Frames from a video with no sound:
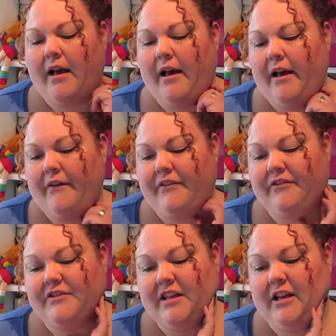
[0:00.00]

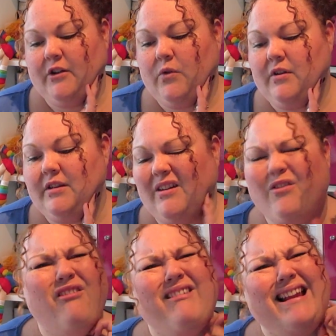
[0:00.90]
15, quality, I've
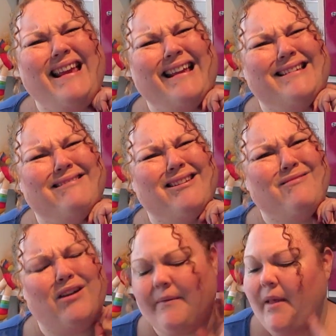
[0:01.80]
got really itched, I don't
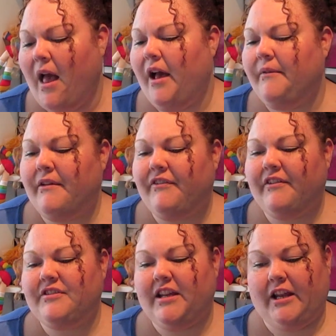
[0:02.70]
know why.
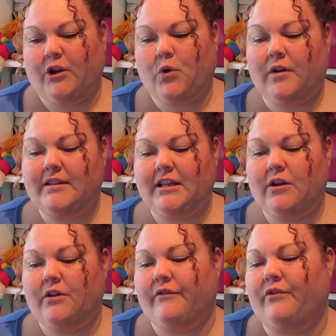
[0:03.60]
15, quality
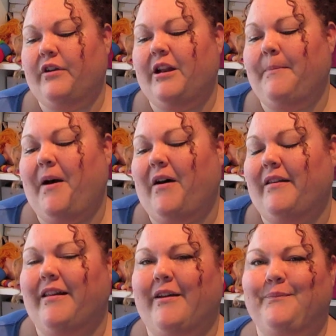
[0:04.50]
you look for in a
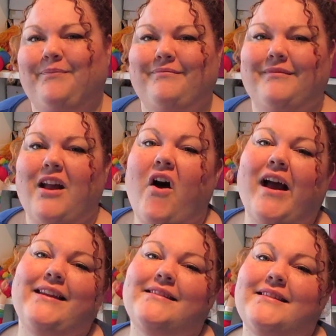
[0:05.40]
partner?
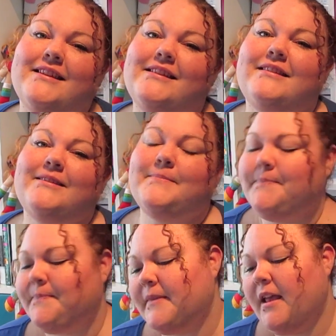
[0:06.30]
Kindness.
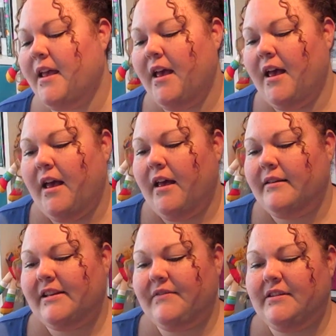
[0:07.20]

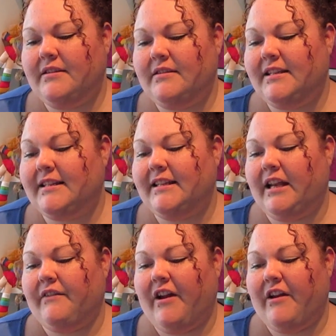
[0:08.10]
16,
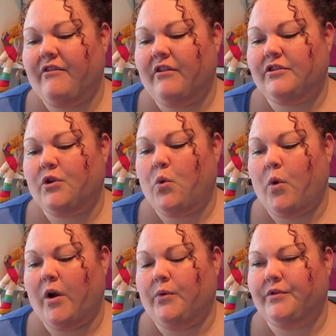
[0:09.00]
favourite
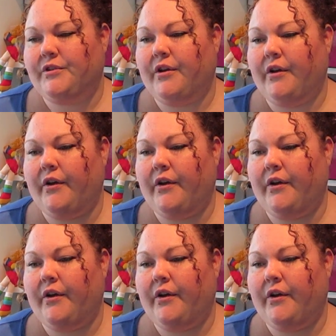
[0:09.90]
quote?